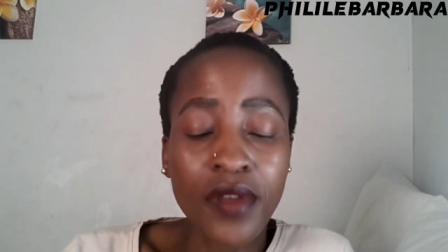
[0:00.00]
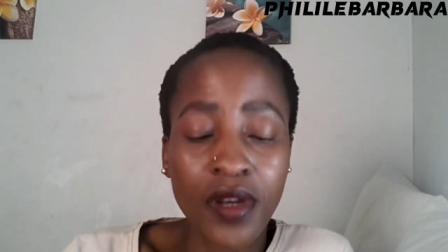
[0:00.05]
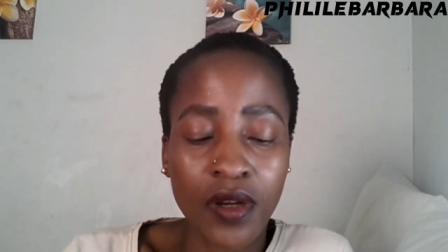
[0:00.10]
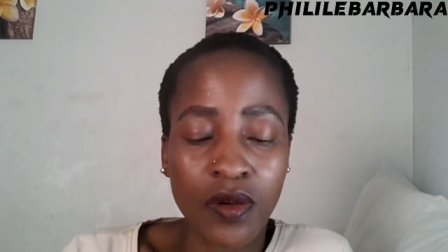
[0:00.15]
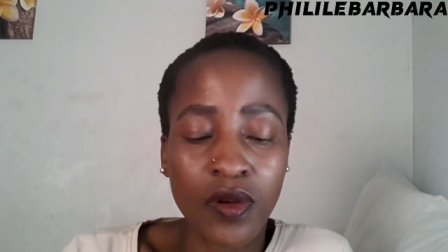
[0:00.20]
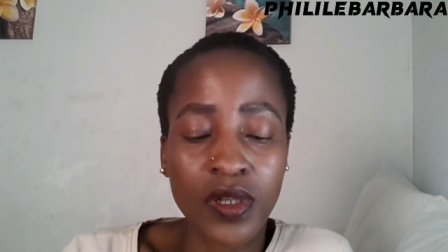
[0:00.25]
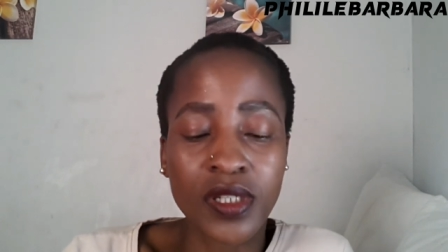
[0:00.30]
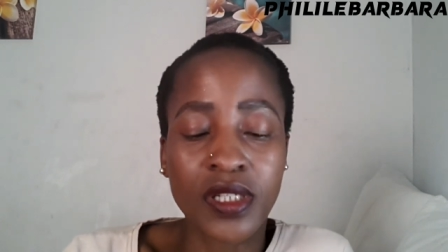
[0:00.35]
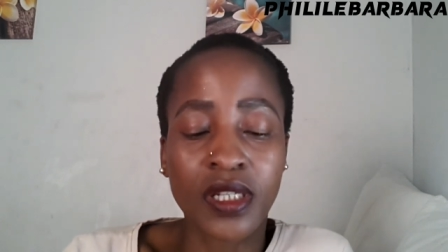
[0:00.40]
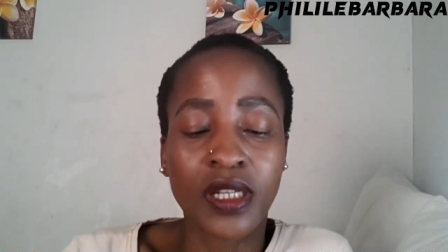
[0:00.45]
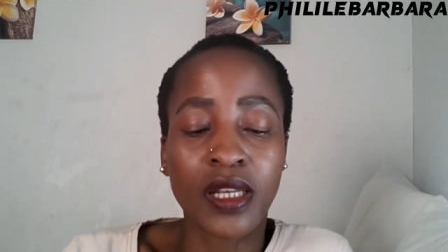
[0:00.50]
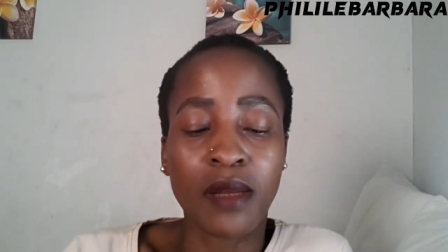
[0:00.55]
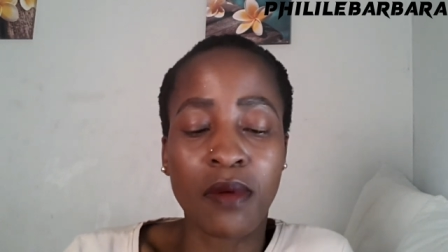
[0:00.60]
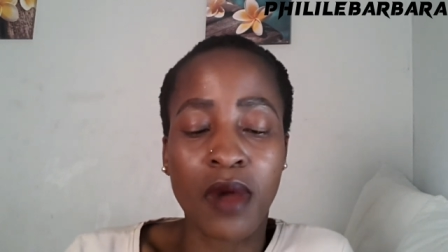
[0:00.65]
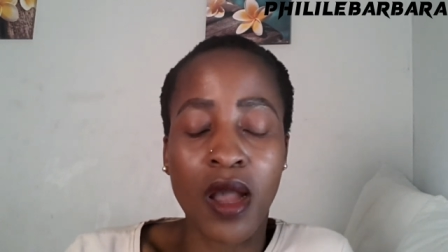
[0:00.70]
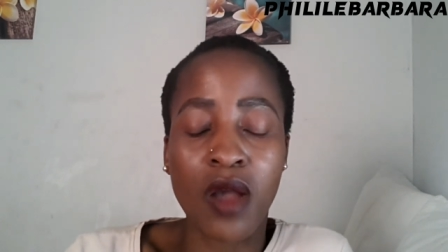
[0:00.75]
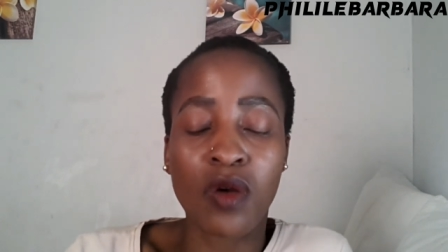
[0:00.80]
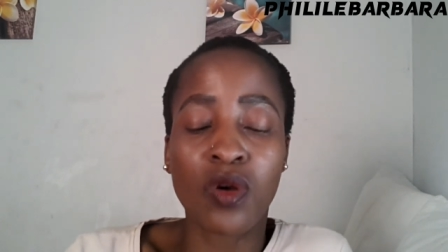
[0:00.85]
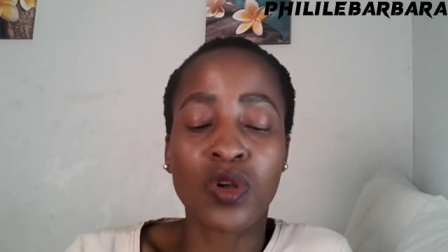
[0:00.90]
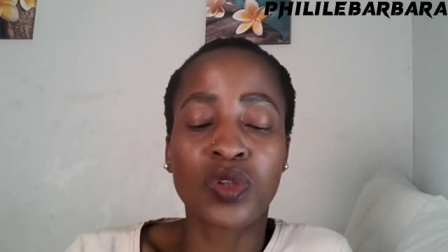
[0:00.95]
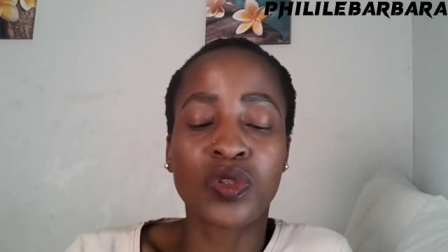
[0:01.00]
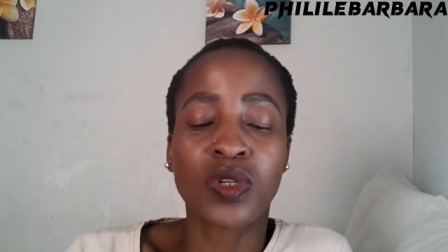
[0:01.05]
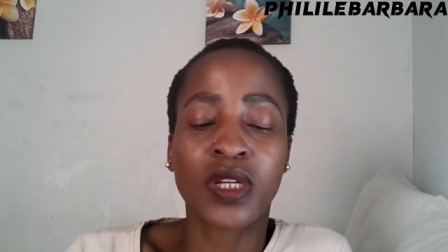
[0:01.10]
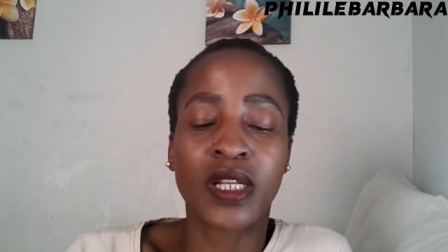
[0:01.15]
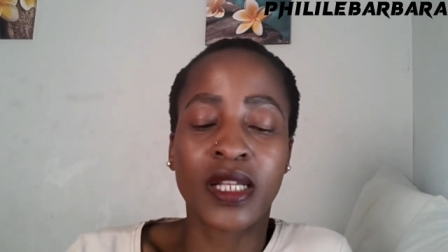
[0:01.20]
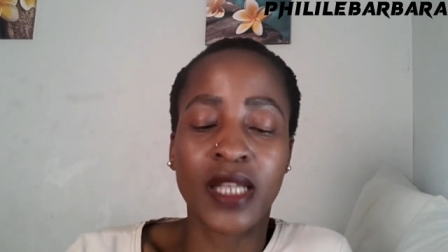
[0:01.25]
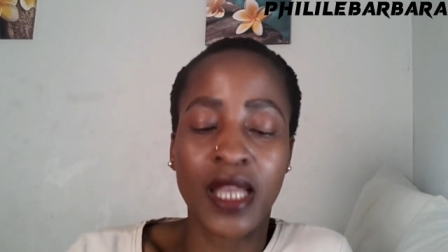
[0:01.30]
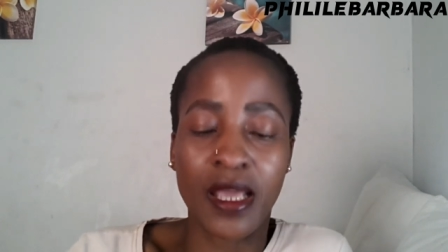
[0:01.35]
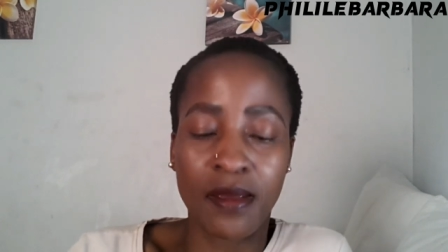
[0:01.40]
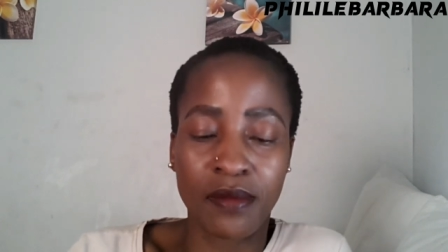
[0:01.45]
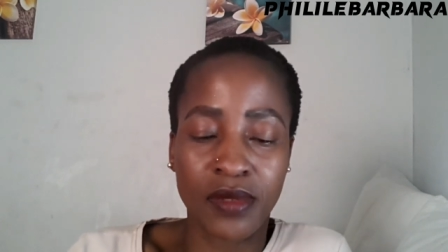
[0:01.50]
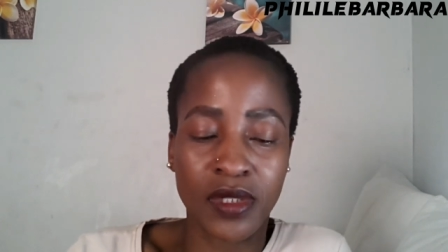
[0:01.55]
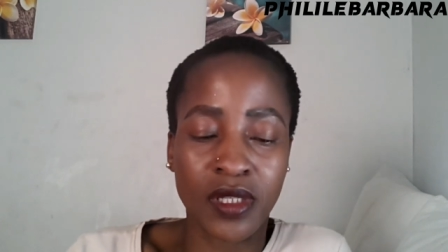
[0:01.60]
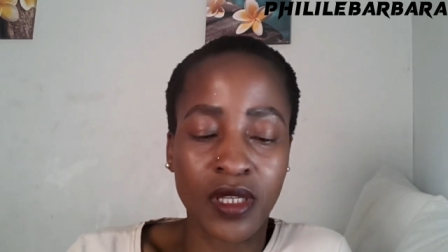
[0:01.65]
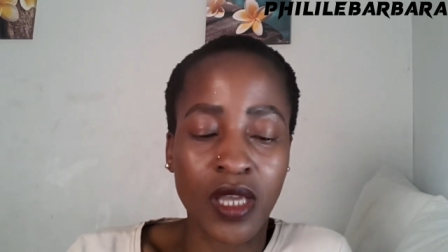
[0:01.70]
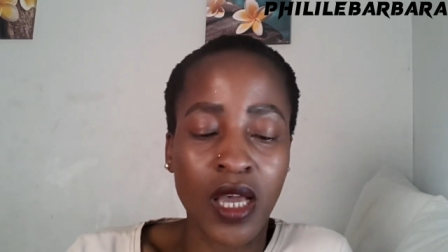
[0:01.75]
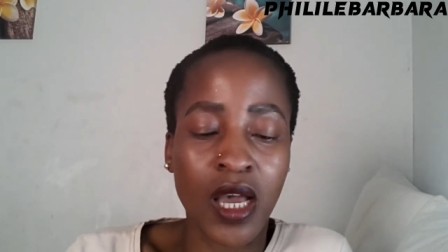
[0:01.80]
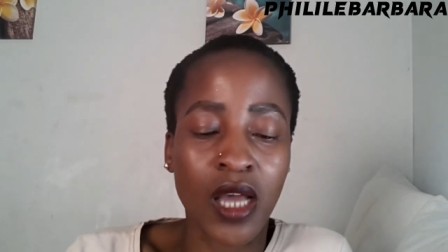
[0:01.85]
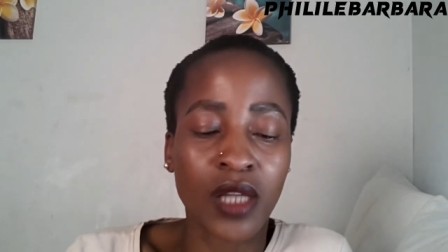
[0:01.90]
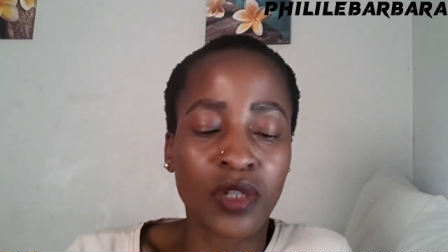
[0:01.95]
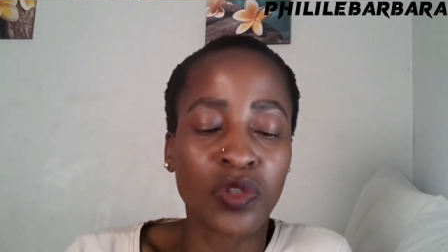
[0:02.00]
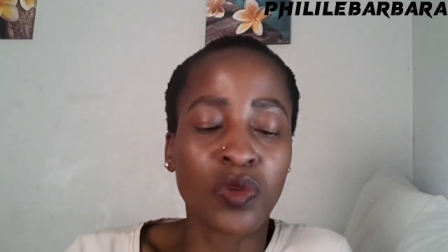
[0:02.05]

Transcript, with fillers: the recording, Lebohang also claims uh,